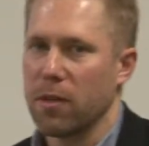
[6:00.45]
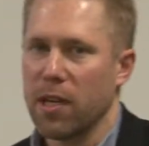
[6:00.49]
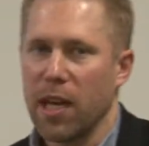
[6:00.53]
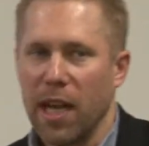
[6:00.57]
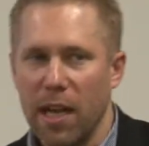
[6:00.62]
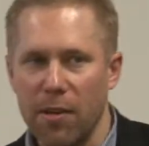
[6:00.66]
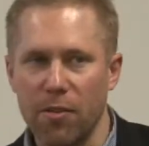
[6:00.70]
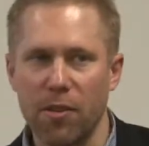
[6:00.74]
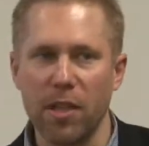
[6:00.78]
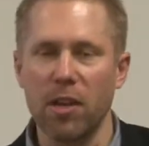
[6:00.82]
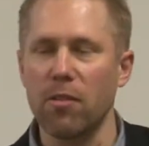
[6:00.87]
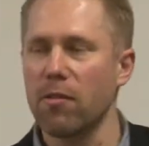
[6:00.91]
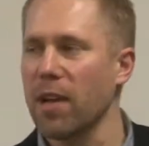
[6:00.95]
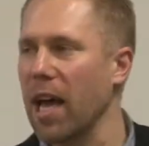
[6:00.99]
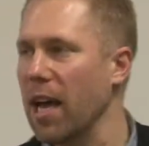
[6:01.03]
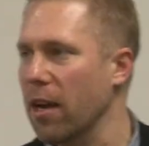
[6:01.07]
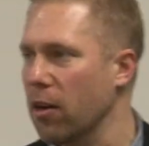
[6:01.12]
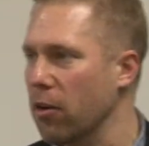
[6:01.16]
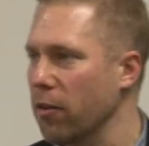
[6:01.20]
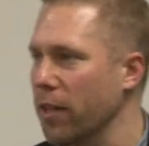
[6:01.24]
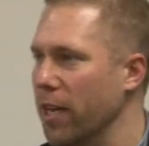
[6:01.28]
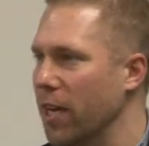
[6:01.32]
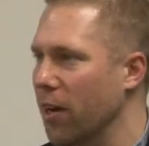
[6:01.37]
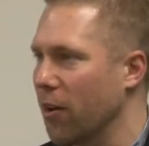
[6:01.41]
It's still not
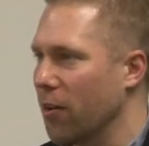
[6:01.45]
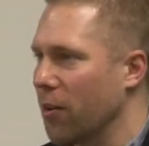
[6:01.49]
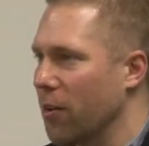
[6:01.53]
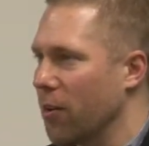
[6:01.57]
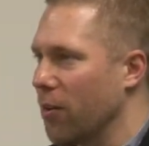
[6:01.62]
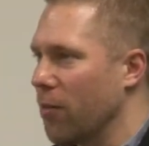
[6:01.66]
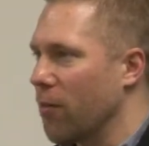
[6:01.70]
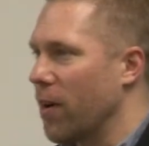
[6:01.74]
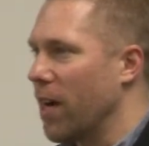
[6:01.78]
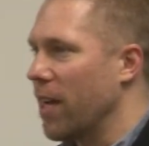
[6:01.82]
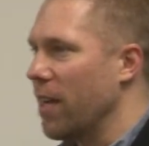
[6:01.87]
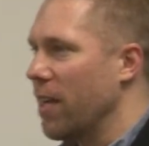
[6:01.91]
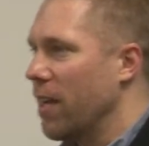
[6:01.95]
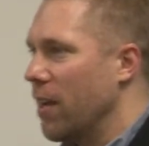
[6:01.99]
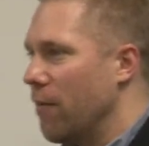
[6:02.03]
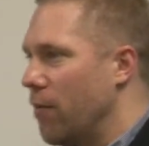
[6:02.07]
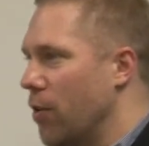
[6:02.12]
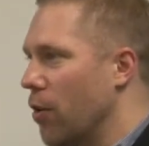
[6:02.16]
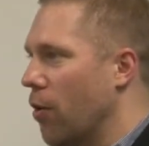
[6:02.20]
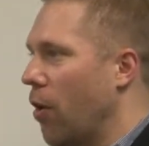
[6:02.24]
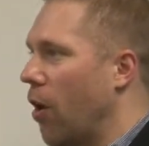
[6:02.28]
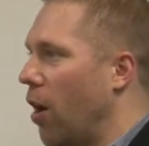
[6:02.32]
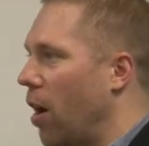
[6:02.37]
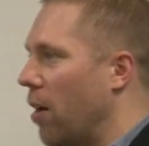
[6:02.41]
clear, right? If you
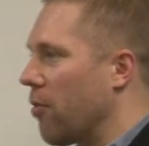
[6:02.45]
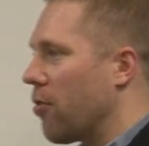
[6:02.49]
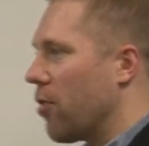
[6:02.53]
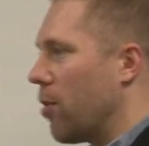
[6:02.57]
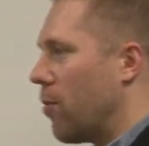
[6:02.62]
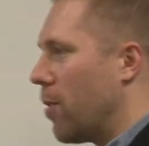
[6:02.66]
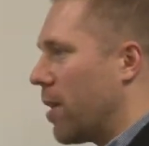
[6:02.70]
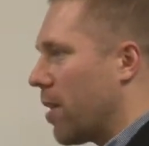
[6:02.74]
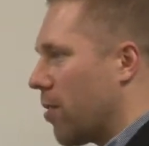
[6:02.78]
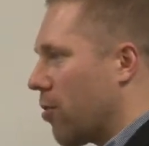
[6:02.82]
call someone a